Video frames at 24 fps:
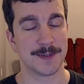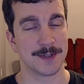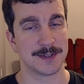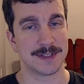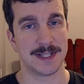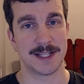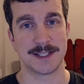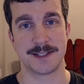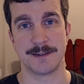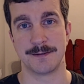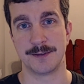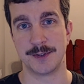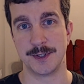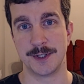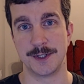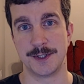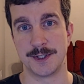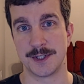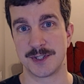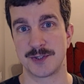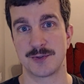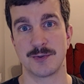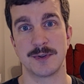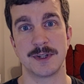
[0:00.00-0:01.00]
There's lots of good
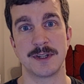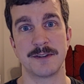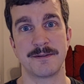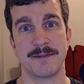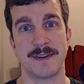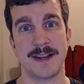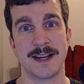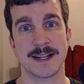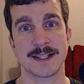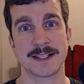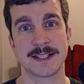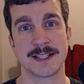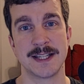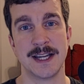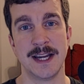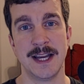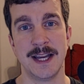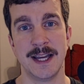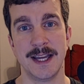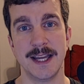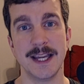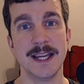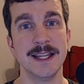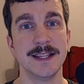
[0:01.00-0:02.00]
destroyed effects
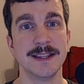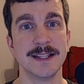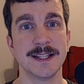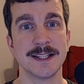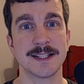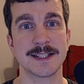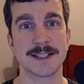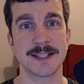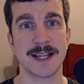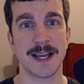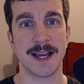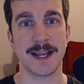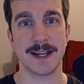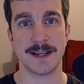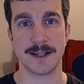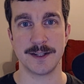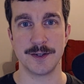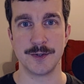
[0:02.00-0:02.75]
in this set.